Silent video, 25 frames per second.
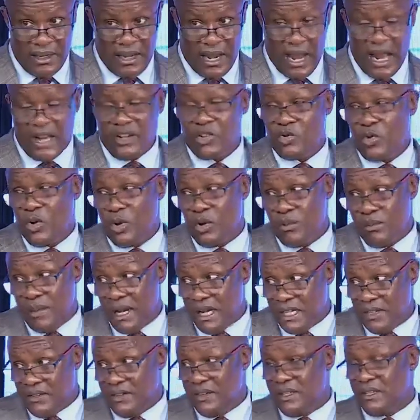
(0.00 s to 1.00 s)
And to
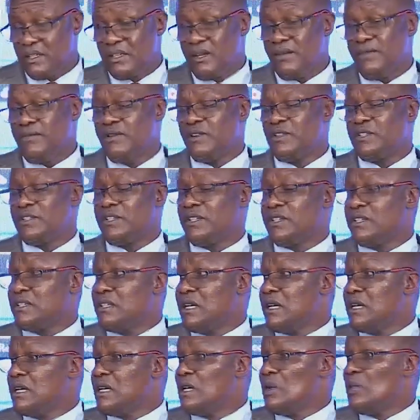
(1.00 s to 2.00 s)
augment these efforts,
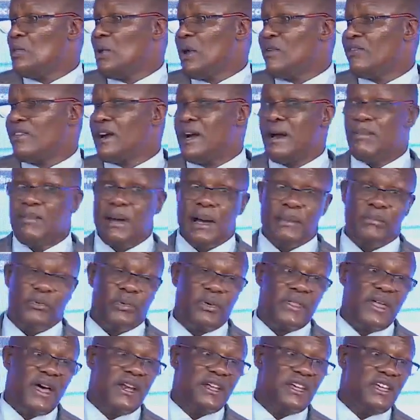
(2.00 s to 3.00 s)
recently we have come up
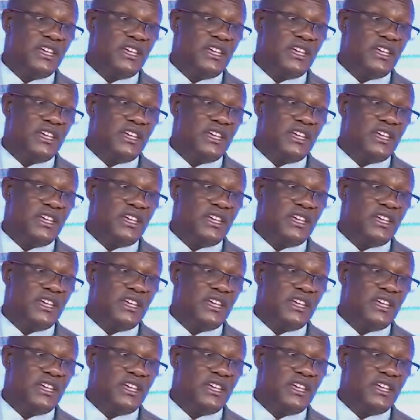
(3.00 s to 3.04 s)
with an